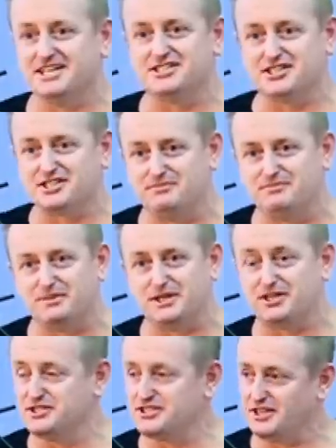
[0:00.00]
just
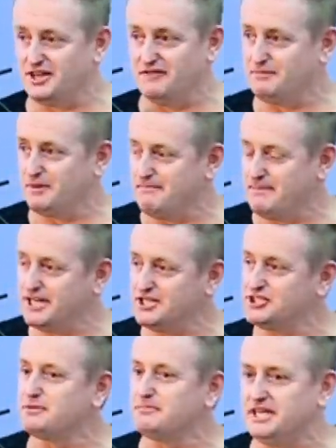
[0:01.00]
because I
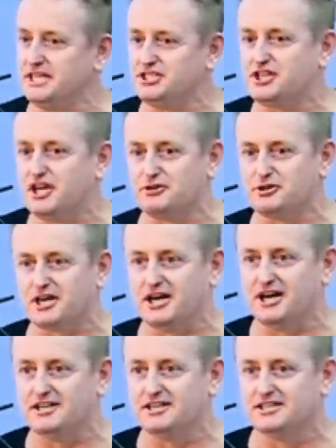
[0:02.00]
managed to meet Shah Rukh
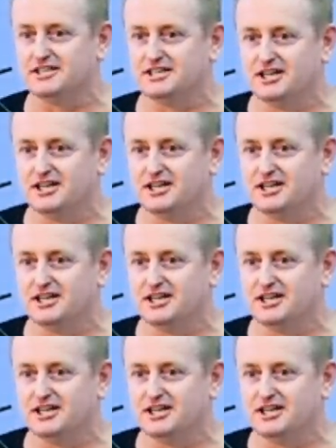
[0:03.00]
Khan